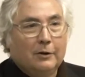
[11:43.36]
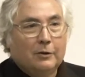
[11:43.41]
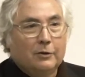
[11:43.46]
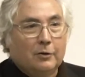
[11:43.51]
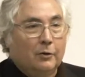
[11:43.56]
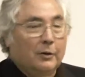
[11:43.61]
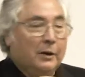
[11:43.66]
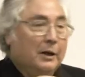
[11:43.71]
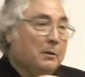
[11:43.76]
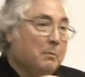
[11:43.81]

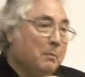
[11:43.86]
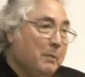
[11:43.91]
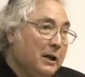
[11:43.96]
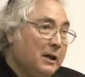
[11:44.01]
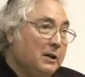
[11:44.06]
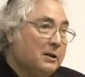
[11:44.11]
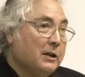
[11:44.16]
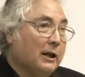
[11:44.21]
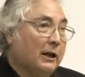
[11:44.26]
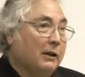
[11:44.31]
so it
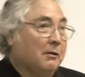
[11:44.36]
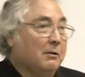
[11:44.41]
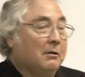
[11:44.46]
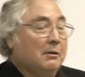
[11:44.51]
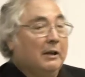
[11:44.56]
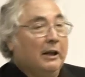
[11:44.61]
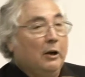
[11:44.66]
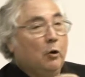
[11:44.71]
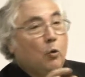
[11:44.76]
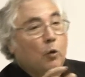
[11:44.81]
means
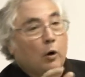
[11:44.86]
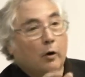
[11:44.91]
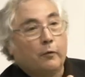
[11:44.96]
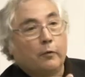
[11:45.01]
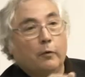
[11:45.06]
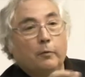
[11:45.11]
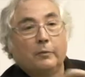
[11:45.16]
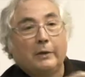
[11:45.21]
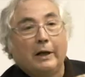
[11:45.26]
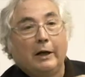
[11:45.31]
that they work
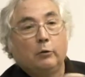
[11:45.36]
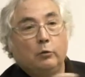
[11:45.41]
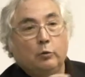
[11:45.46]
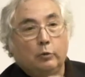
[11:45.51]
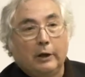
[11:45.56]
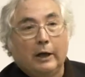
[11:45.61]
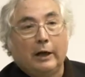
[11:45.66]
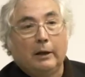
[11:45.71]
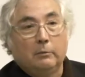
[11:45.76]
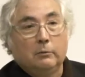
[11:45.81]
from time to
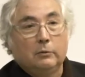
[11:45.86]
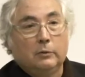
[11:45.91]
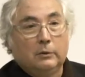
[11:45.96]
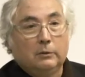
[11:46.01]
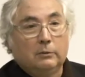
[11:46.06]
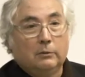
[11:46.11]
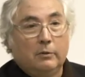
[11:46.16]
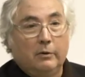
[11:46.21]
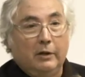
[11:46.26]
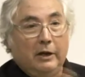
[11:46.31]
time,
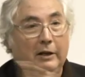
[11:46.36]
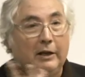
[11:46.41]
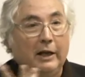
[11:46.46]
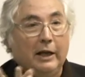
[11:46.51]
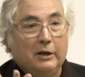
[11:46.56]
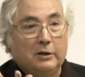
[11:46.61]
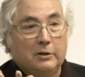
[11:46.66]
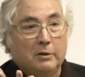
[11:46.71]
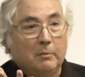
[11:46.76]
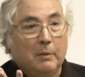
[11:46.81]
3
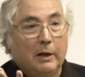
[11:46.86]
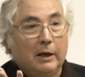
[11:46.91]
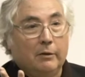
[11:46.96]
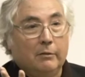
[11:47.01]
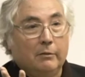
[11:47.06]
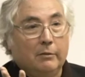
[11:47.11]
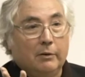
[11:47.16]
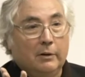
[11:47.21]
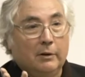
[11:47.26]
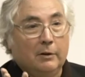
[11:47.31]
days a
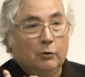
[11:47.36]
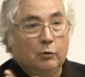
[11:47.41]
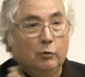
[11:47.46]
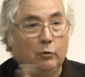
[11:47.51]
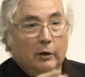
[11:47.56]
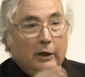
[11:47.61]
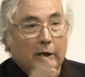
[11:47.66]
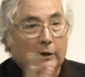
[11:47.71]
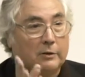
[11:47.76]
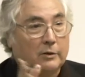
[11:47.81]
month,
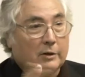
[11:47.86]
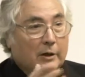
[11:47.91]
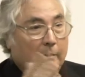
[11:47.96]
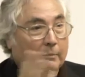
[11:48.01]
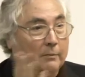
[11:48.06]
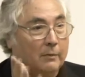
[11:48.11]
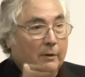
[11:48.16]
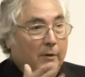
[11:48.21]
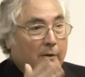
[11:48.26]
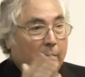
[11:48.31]
to get
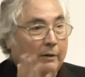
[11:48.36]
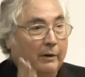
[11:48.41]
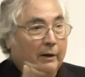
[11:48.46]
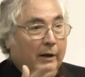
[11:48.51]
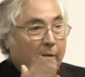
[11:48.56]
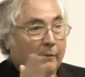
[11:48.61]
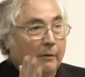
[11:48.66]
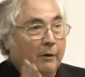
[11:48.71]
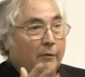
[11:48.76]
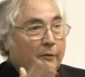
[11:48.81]
some
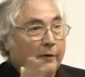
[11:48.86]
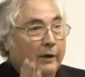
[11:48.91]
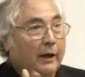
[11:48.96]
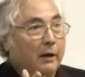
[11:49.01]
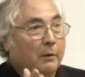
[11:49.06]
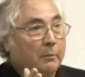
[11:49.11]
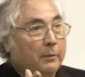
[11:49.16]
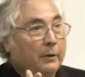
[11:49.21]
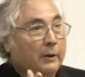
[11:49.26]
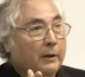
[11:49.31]
level of
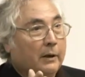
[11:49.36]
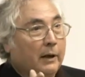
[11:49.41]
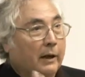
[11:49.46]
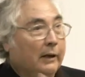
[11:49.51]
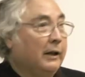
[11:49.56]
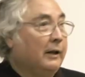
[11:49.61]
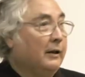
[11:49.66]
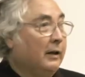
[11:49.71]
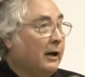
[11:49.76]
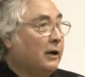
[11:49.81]
help,
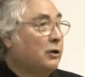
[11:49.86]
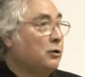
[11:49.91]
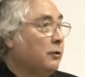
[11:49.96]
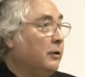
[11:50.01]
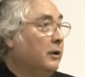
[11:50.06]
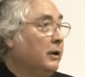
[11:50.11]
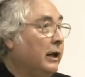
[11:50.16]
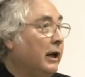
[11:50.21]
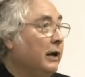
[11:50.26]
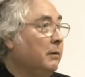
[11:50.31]
and then the rest
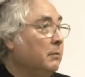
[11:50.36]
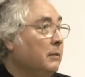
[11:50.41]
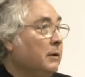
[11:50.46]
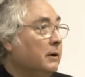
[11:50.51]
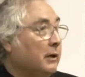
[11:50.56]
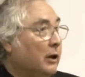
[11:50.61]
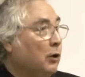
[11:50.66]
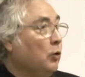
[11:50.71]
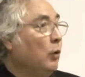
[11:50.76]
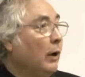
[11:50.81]
of the time
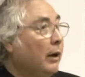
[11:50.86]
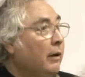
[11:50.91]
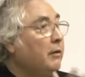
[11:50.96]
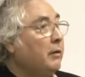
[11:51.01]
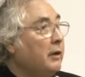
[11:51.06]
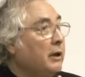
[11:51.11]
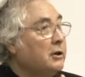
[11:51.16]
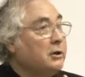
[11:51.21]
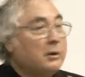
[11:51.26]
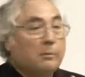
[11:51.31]
they do other
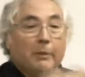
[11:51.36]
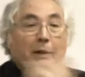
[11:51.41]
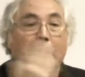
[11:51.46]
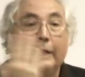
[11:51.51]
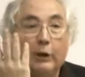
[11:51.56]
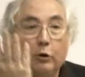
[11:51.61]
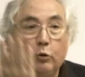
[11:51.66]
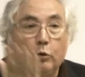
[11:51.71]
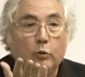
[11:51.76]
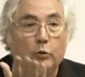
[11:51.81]
things. But
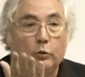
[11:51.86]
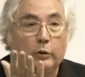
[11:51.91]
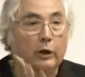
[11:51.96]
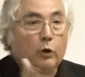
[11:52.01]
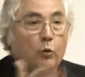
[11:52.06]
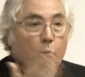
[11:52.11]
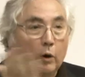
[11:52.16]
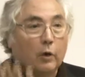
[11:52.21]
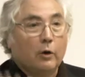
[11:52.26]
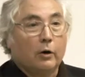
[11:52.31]
they
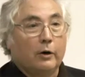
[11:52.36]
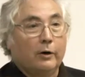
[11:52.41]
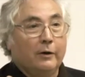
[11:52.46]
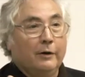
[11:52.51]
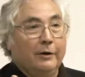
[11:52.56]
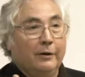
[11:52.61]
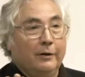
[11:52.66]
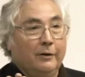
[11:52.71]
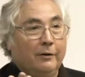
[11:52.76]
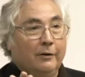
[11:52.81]
work
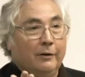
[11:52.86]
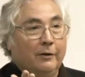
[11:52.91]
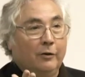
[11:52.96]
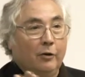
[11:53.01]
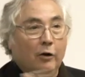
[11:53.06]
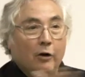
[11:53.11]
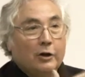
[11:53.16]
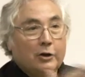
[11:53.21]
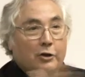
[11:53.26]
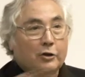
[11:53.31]

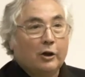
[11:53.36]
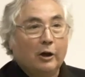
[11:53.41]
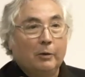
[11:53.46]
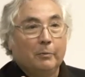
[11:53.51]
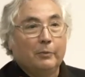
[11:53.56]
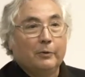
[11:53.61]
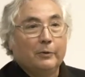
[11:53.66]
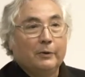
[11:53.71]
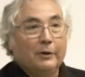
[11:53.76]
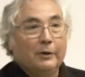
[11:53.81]

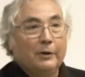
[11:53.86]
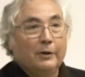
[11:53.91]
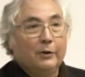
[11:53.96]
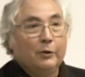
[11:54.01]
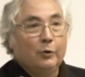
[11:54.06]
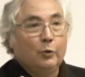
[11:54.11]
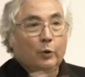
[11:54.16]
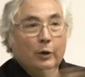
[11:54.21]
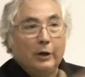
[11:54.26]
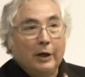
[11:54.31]
non-stop,
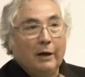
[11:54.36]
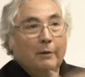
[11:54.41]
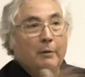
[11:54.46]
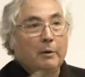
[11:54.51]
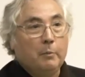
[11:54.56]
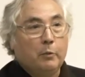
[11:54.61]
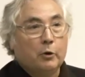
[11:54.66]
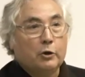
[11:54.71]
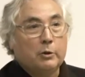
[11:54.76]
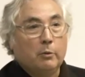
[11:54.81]
doing
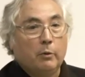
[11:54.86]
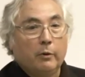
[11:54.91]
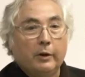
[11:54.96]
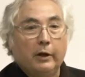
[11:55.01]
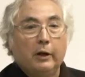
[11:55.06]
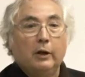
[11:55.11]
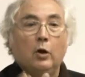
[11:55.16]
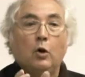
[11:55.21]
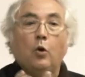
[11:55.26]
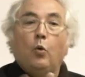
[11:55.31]
every possible
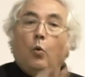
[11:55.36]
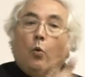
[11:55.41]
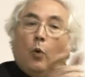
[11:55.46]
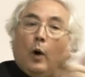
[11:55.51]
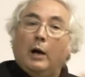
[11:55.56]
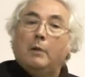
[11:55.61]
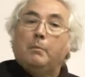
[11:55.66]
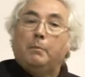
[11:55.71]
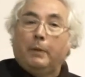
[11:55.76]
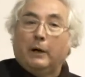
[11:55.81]
thing.
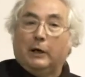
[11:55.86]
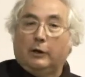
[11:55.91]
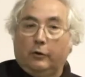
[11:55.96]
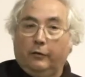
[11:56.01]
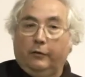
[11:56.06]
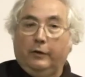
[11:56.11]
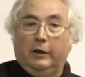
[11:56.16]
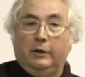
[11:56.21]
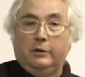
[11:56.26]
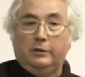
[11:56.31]
One part
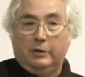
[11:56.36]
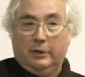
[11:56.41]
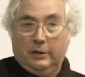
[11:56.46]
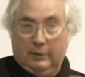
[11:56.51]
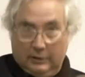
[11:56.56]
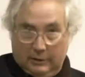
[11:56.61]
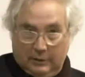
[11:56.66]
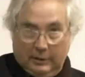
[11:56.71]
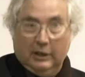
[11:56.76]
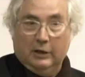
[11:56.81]
of it
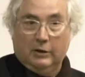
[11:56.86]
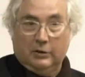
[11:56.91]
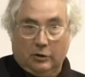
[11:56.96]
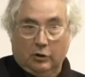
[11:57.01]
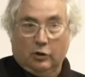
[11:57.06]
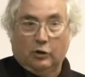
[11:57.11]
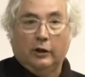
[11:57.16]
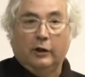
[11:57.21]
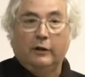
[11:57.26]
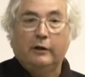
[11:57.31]
is
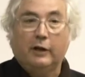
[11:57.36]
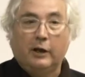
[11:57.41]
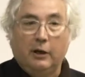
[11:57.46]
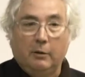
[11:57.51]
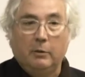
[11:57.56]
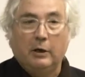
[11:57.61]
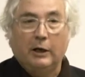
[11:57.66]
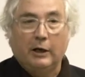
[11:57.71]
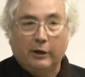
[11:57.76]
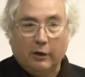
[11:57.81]
certainly the
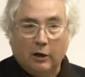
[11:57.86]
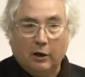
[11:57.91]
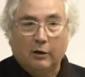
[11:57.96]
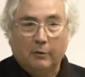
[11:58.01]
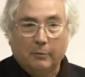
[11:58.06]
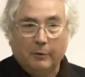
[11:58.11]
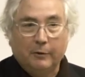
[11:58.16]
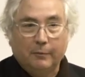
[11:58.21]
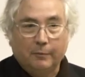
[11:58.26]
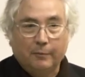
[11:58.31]
criminal
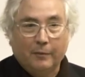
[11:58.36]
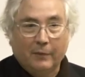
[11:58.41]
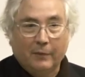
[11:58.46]
economy.